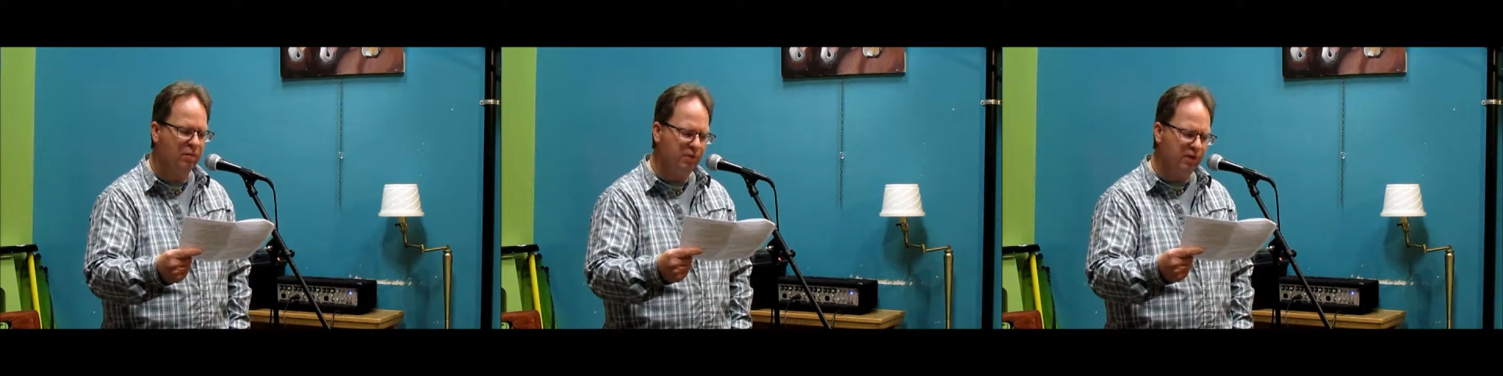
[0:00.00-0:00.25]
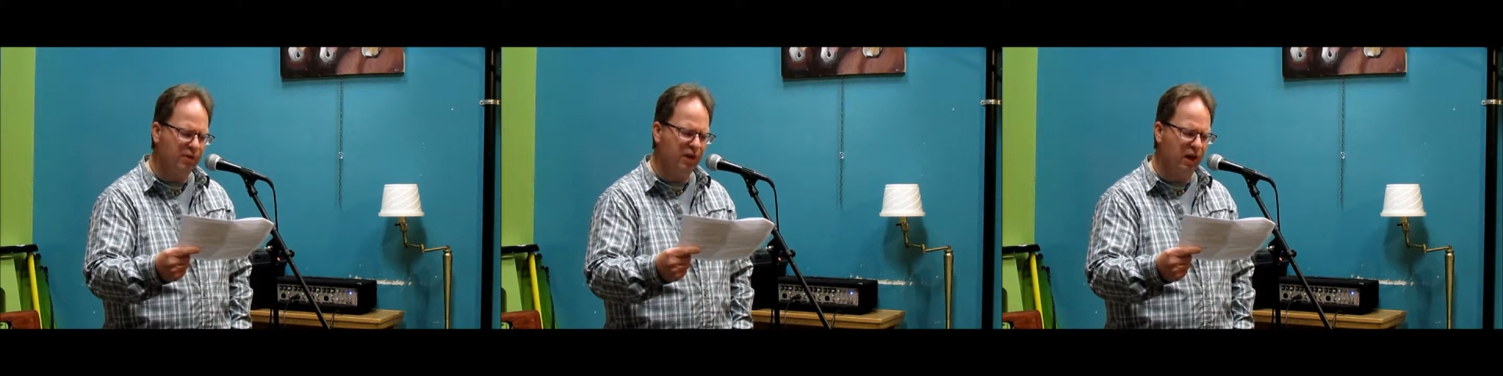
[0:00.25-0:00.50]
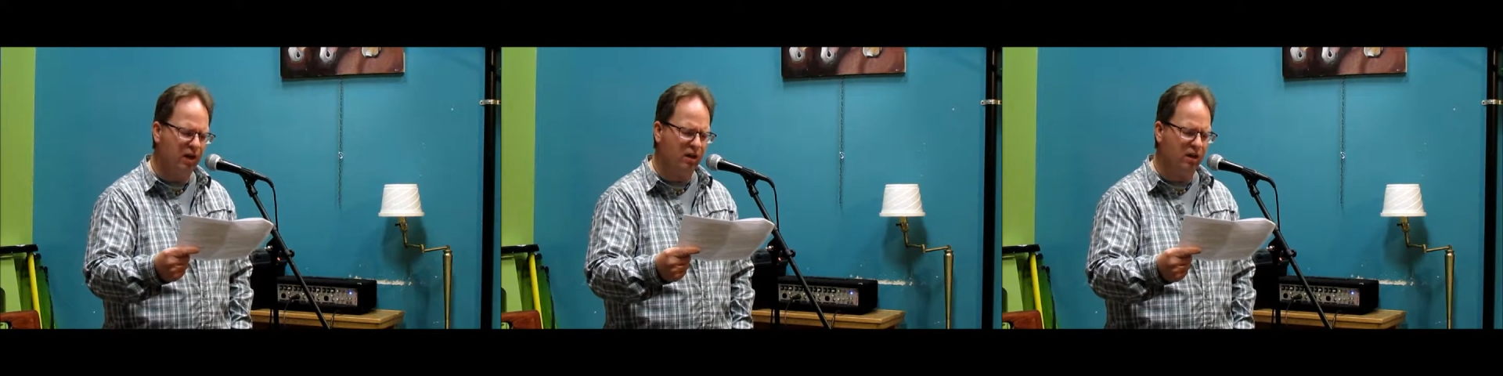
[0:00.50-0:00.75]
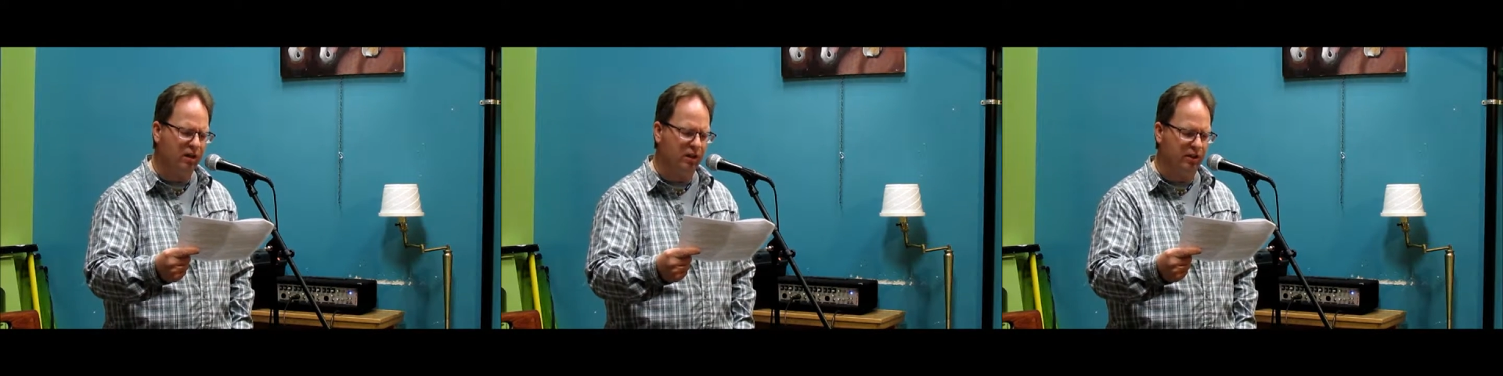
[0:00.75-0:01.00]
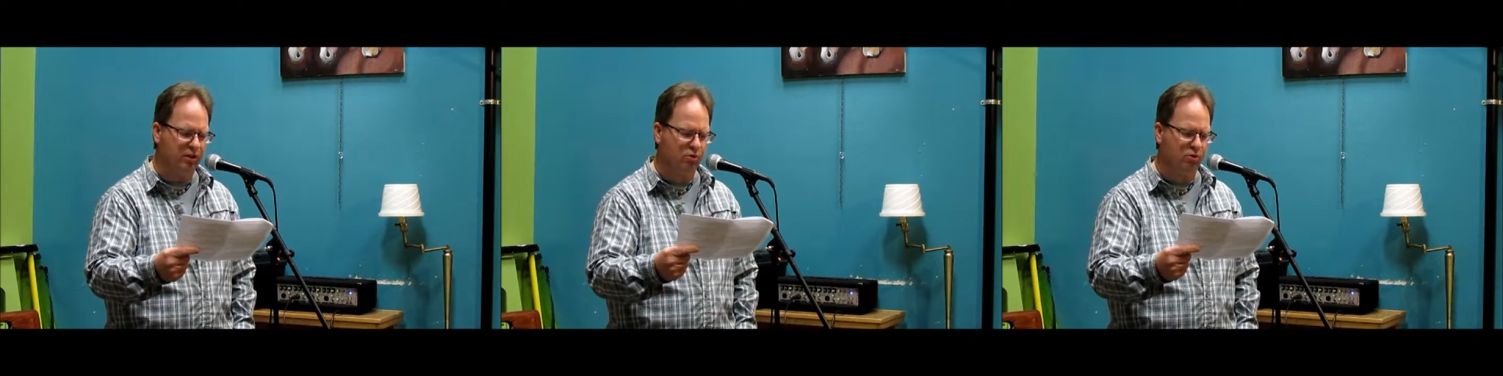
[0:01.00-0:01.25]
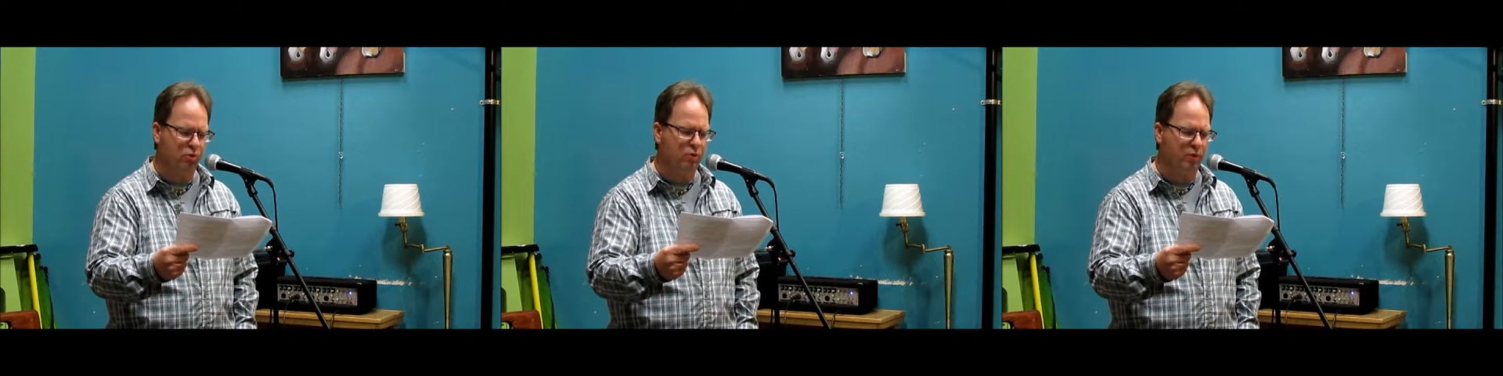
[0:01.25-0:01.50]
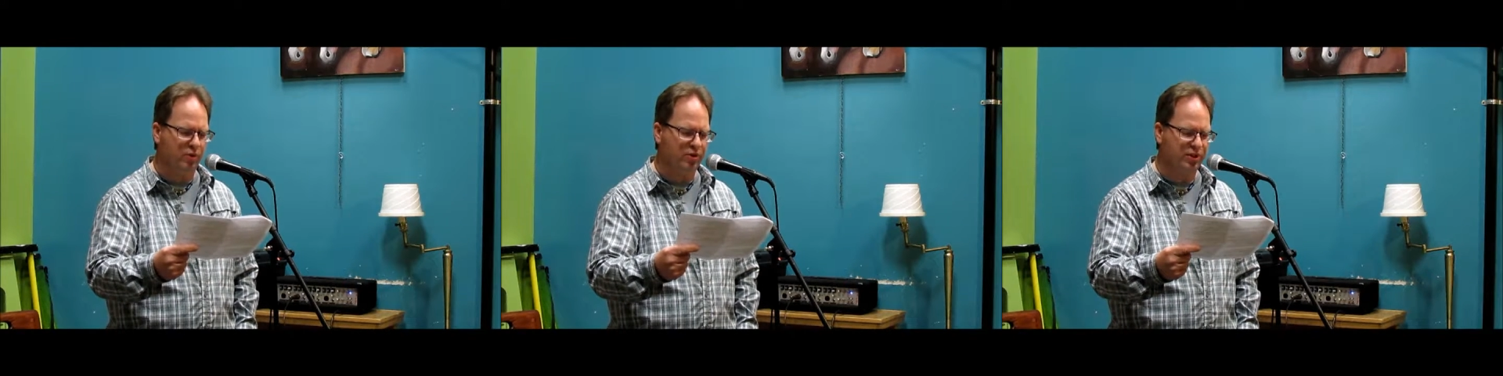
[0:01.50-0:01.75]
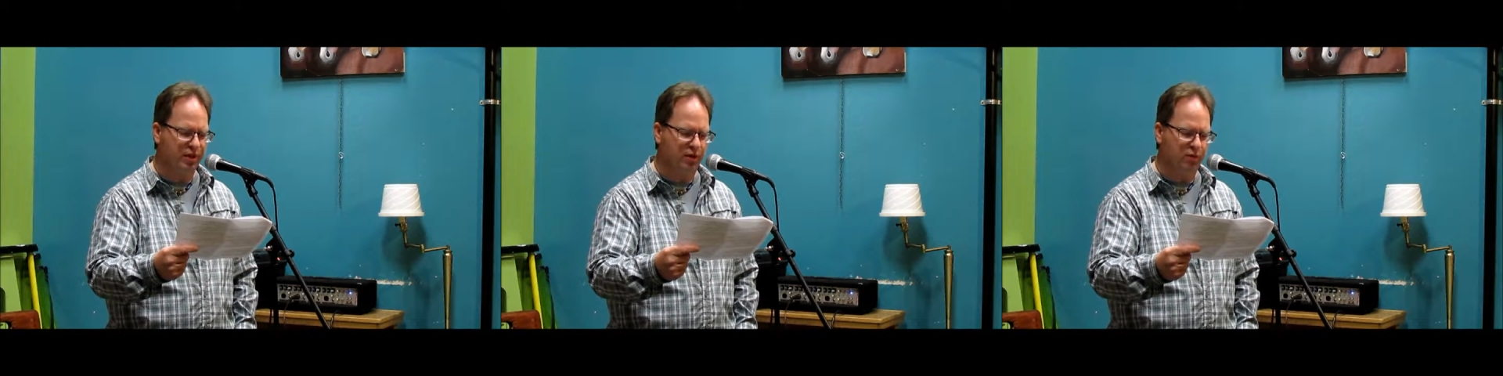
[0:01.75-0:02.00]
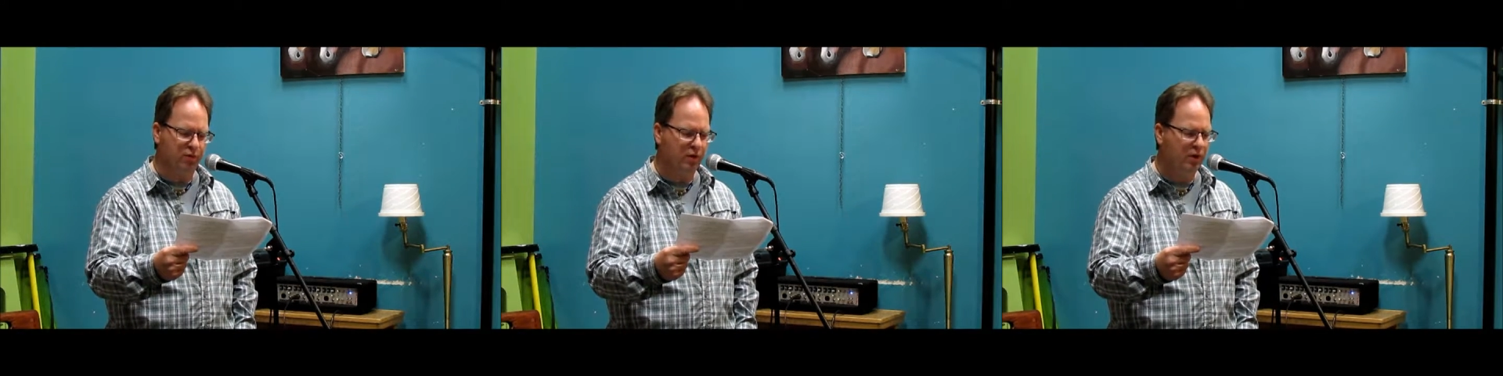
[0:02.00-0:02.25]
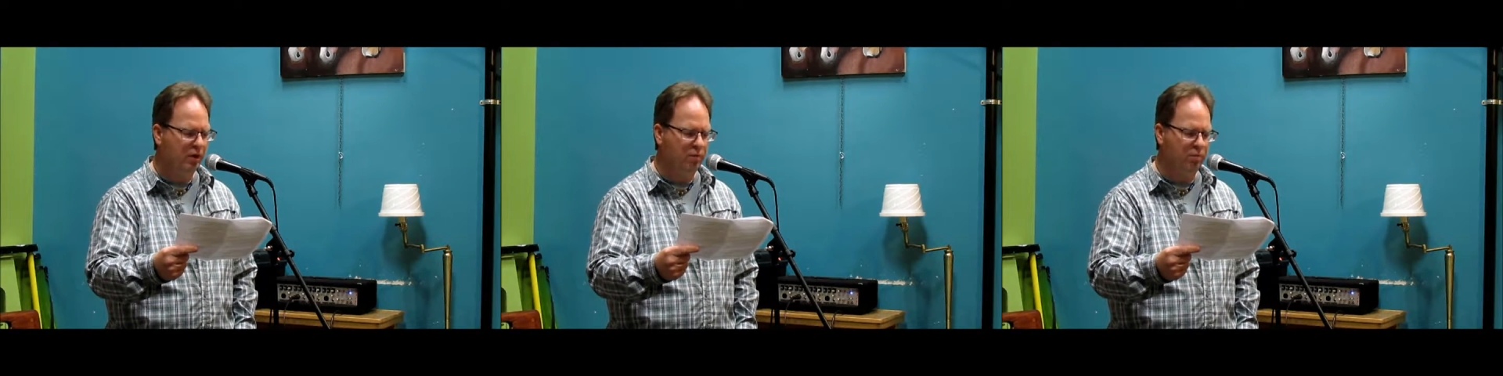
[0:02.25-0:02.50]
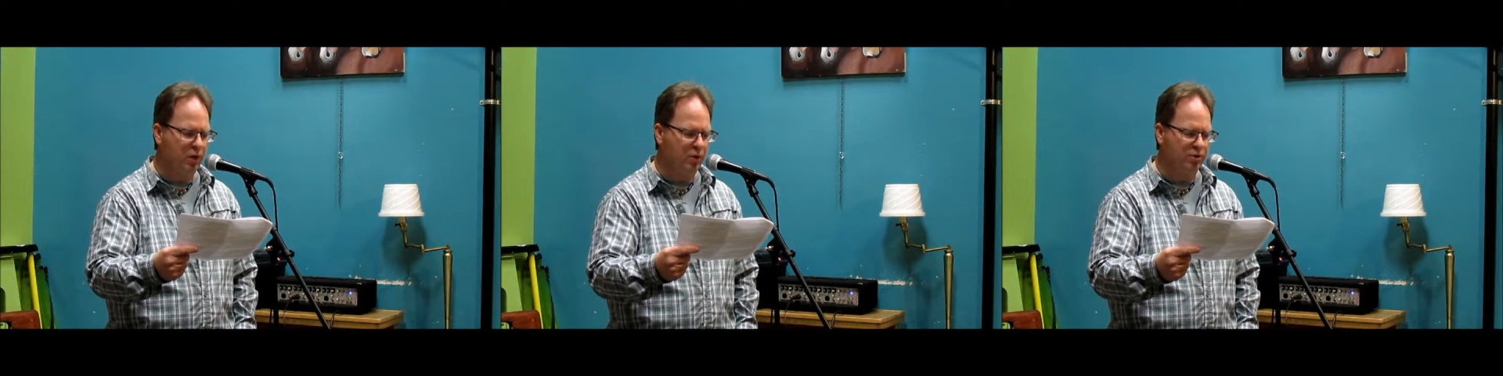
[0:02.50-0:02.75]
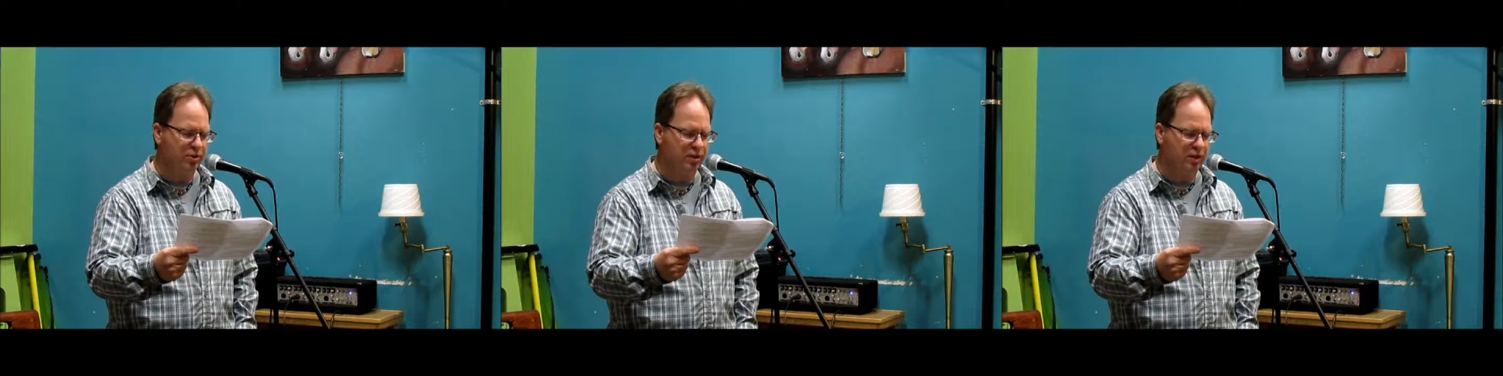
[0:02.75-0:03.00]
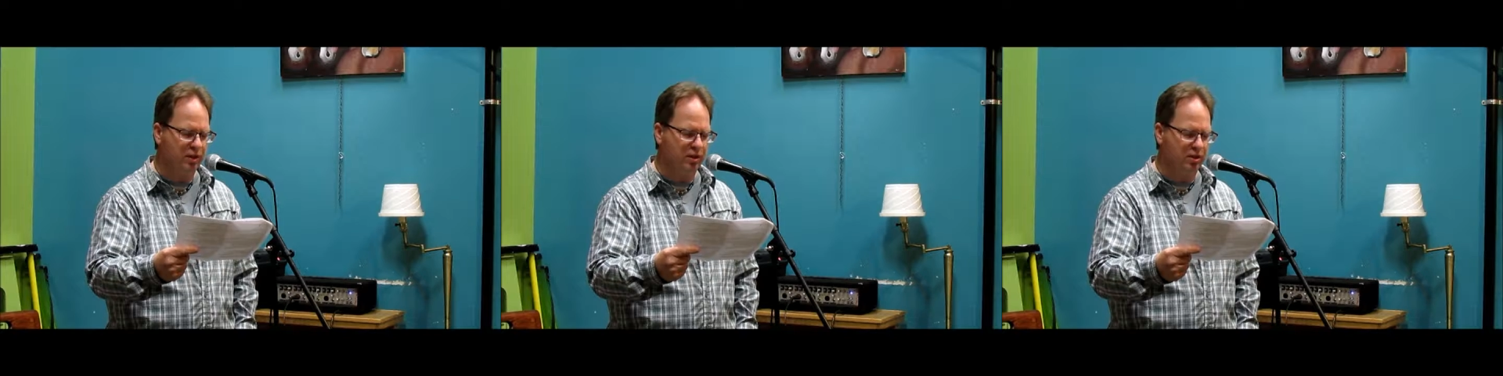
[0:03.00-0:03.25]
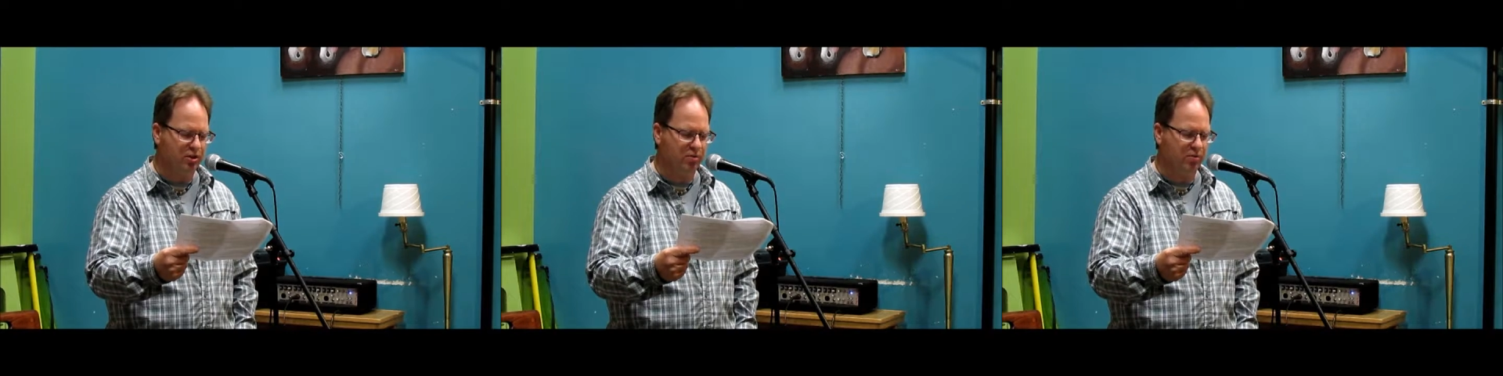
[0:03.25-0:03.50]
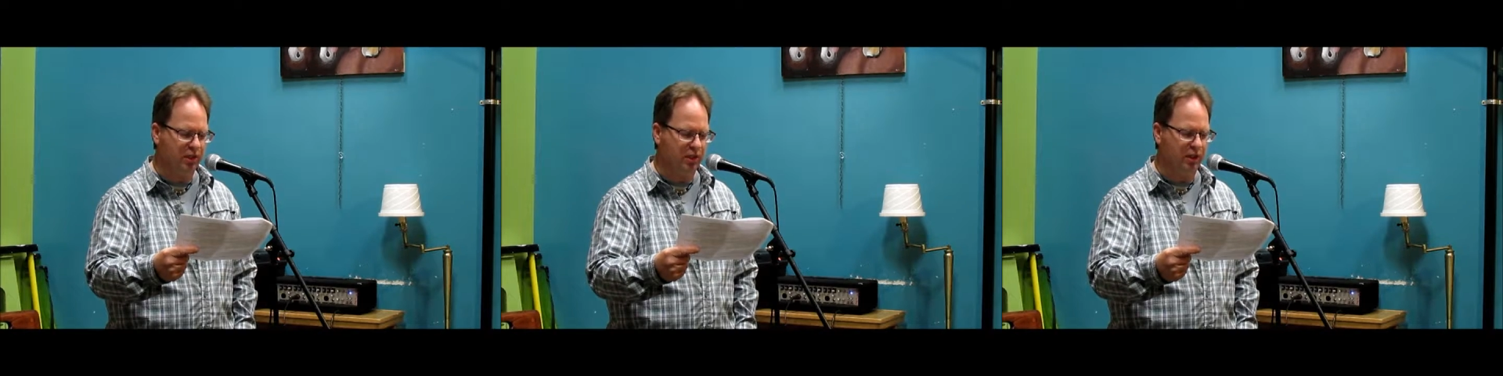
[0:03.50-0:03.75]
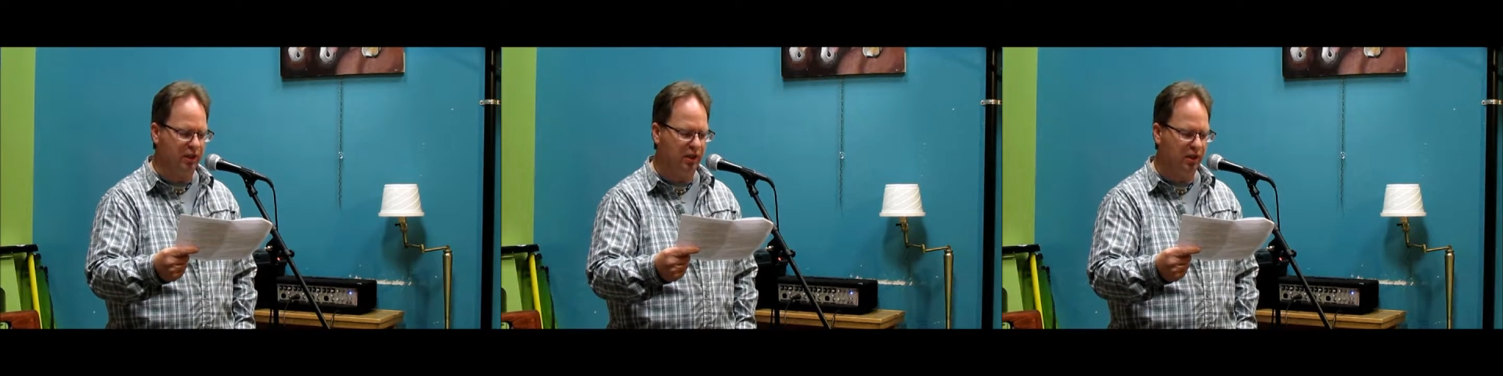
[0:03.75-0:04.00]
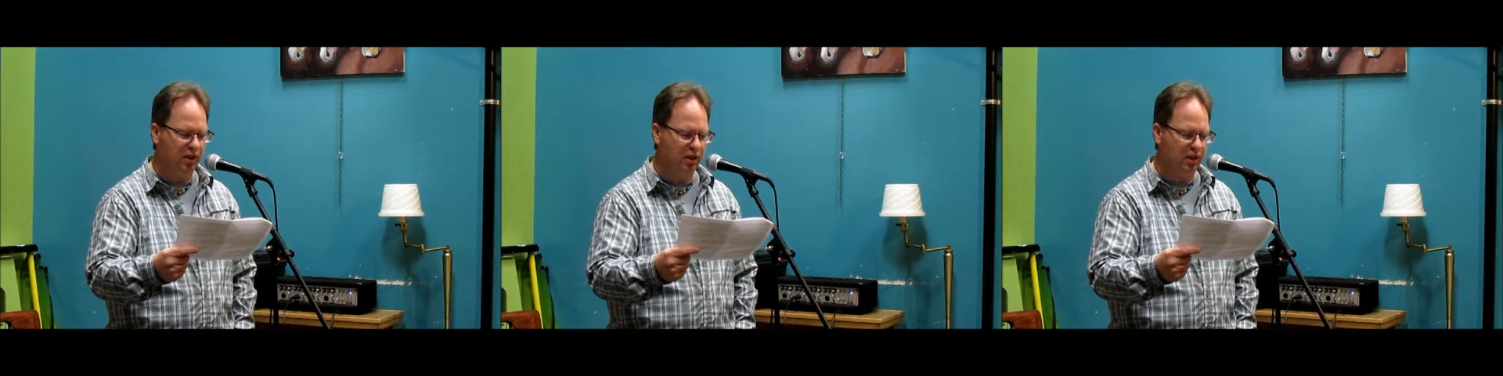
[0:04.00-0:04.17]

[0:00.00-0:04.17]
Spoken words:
periodically to groom herself most indiscreetly.